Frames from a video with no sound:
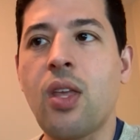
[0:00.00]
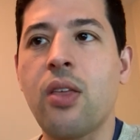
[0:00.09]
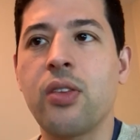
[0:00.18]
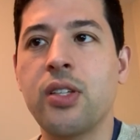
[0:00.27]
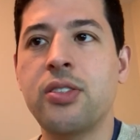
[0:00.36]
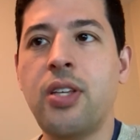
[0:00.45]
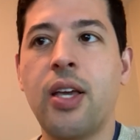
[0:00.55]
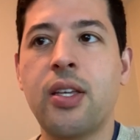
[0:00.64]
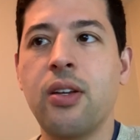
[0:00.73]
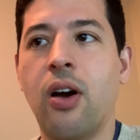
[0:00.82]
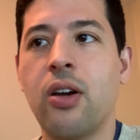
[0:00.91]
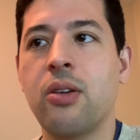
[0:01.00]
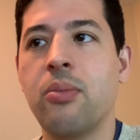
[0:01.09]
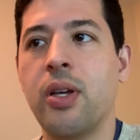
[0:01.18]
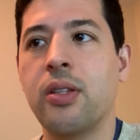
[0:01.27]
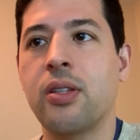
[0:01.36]
The second
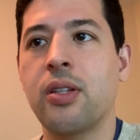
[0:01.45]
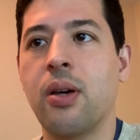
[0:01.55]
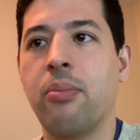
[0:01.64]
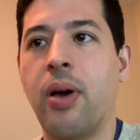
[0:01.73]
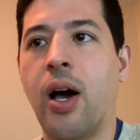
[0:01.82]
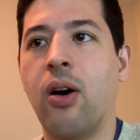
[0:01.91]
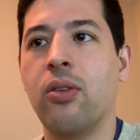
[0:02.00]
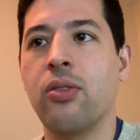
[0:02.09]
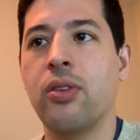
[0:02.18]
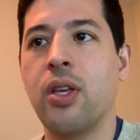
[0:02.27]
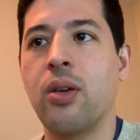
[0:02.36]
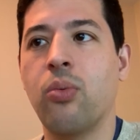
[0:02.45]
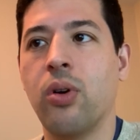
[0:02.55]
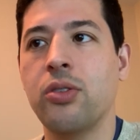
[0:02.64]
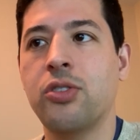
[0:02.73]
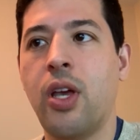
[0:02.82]
argument about the
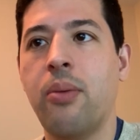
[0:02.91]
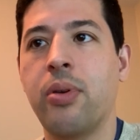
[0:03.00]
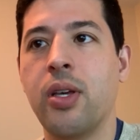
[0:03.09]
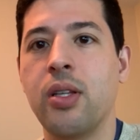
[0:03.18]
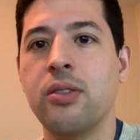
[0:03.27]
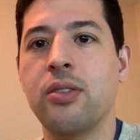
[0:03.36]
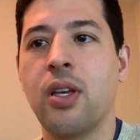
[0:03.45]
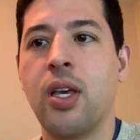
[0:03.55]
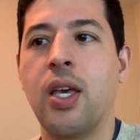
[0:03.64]
world champions